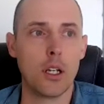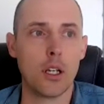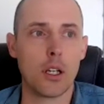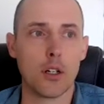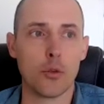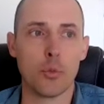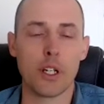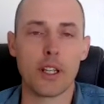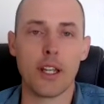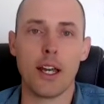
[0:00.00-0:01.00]
kind of
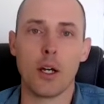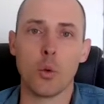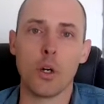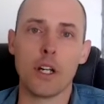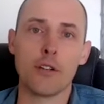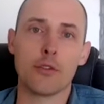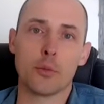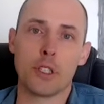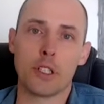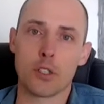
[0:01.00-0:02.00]
bring that away from
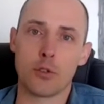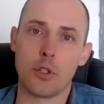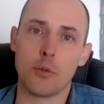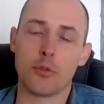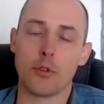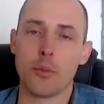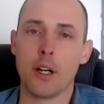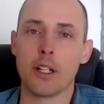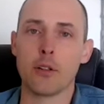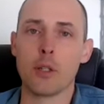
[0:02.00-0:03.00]
the extreme, from
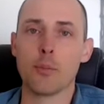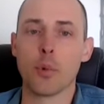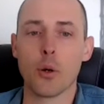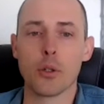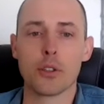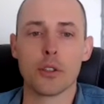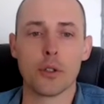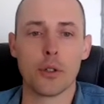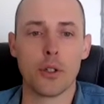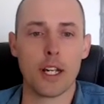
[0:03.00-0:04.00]
either implosion
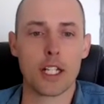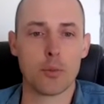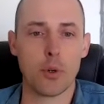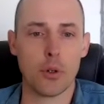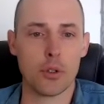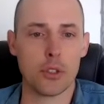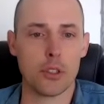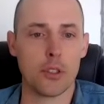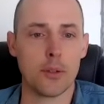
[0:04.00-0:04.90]
or explosion.